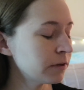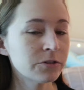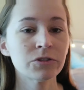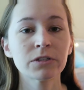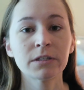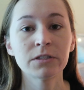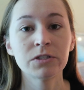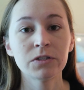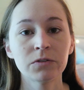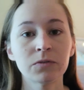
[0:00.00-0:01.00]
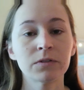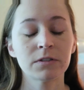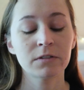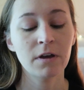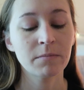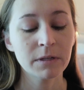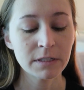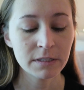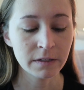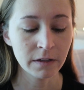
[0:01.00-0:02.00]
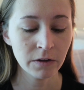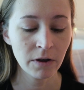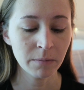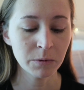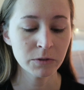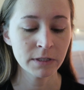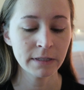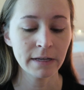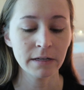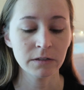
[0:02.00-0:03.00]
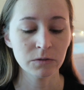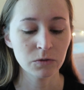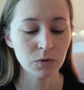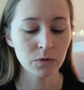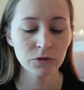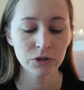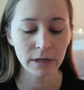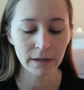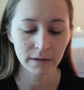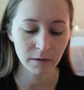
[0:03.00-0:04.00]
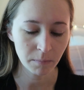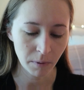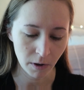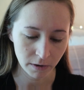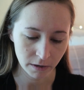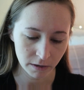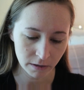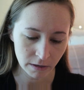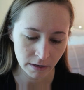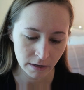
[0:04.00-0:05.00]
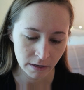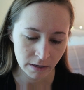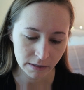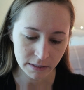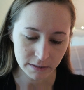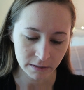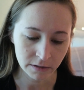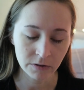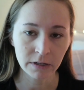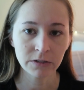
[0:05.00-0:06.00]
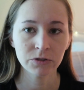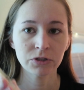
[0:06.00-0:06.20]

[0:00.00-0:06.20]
We are just gonna do some concealer. I'm using the Dolce & Gabbana concealer in the